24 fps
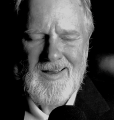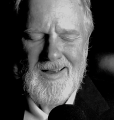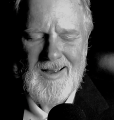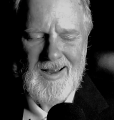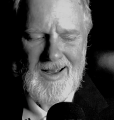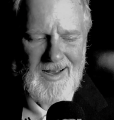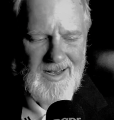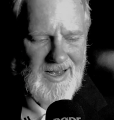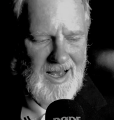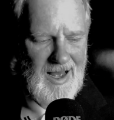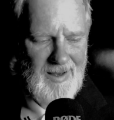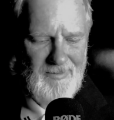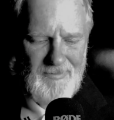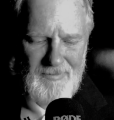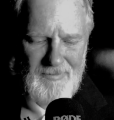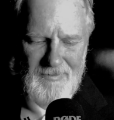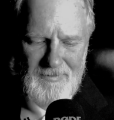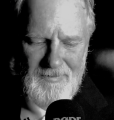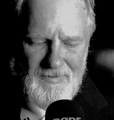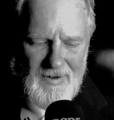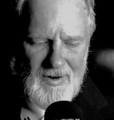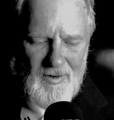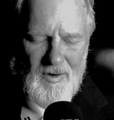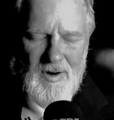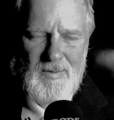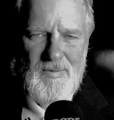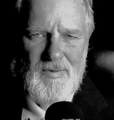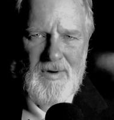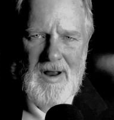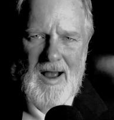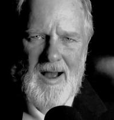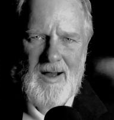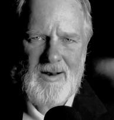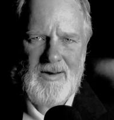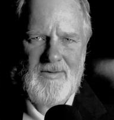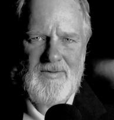I'm very
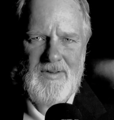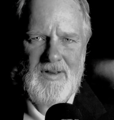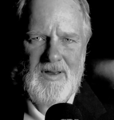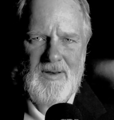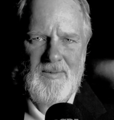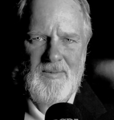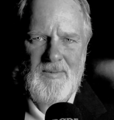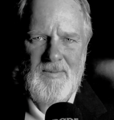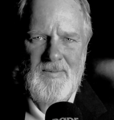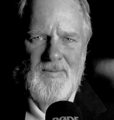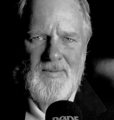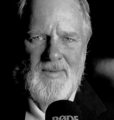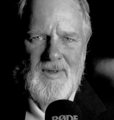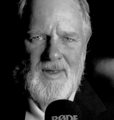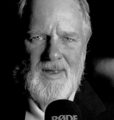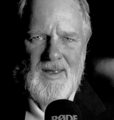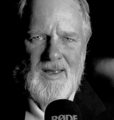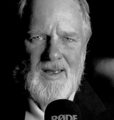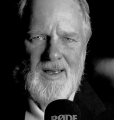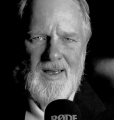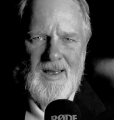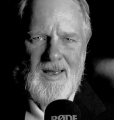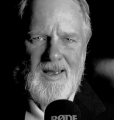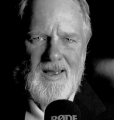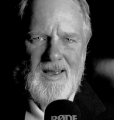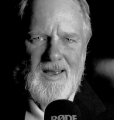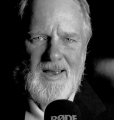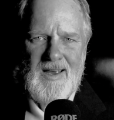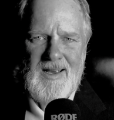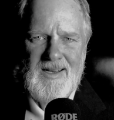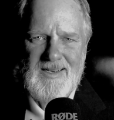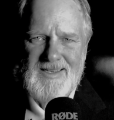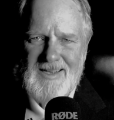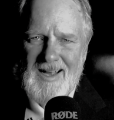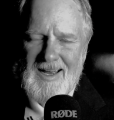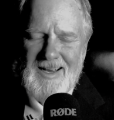proud of him.
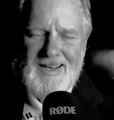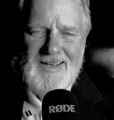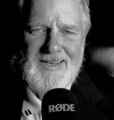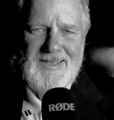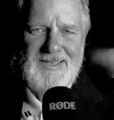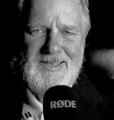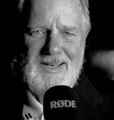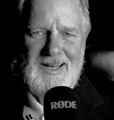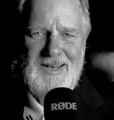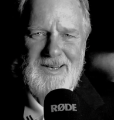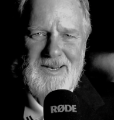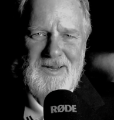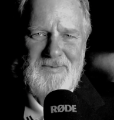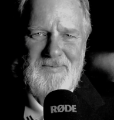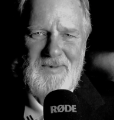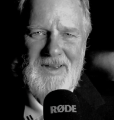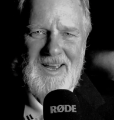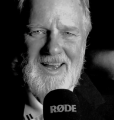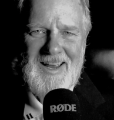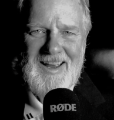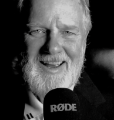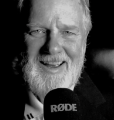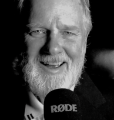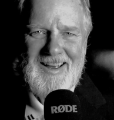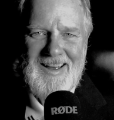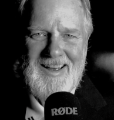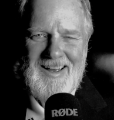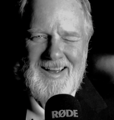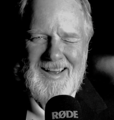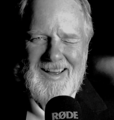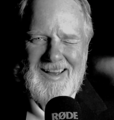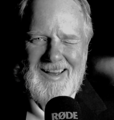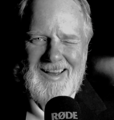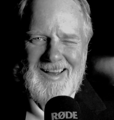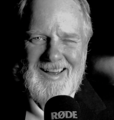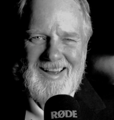He's like a son to me.
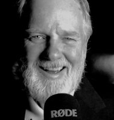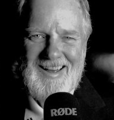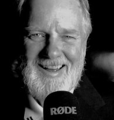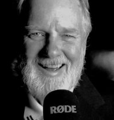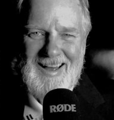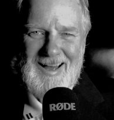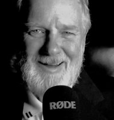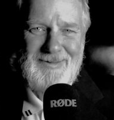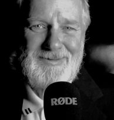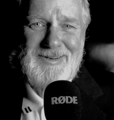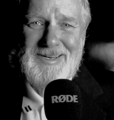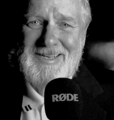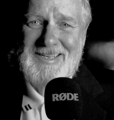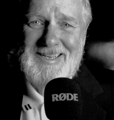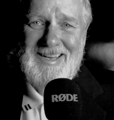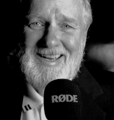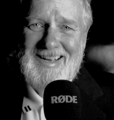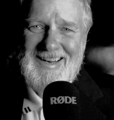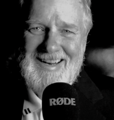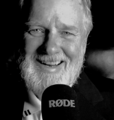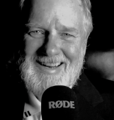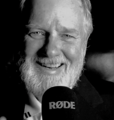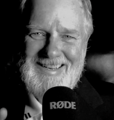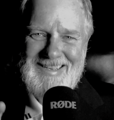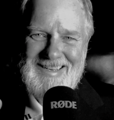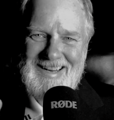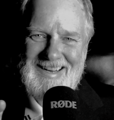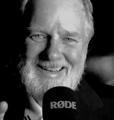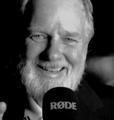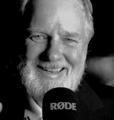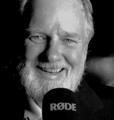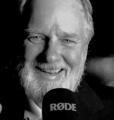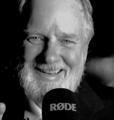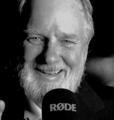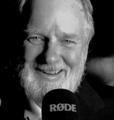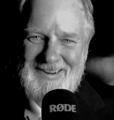I'm just kidding,
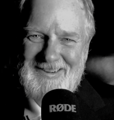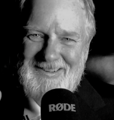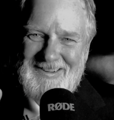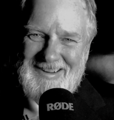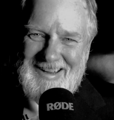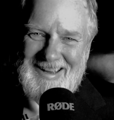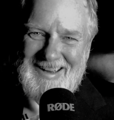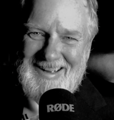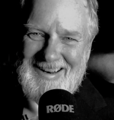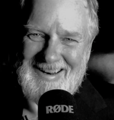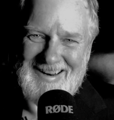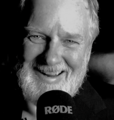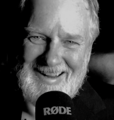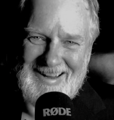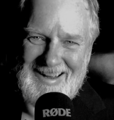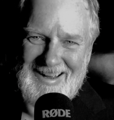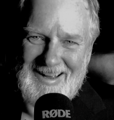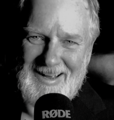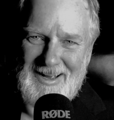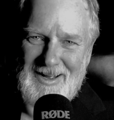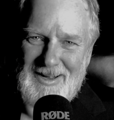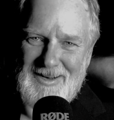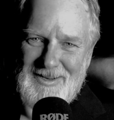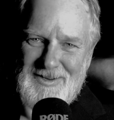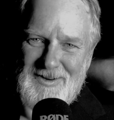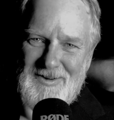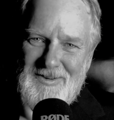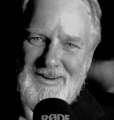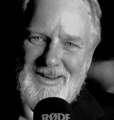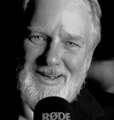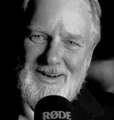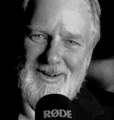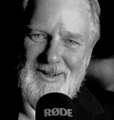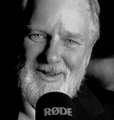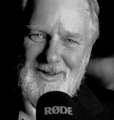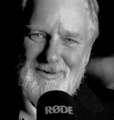JT. Don't
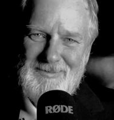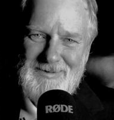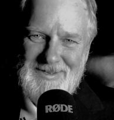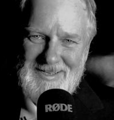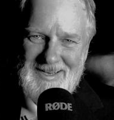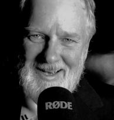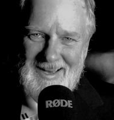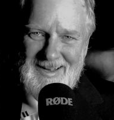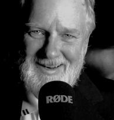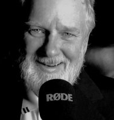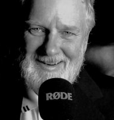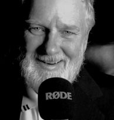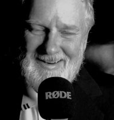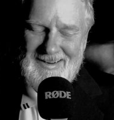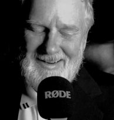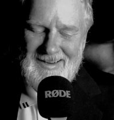get all upset.